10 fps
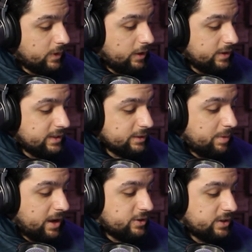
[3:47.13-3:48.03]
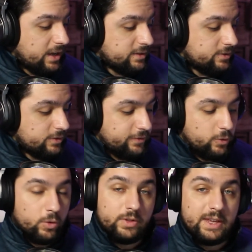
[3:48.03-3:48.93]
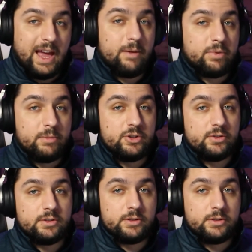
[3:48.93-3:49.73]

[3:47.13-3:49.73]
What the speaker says: On this next page, it asks us for the app permissions,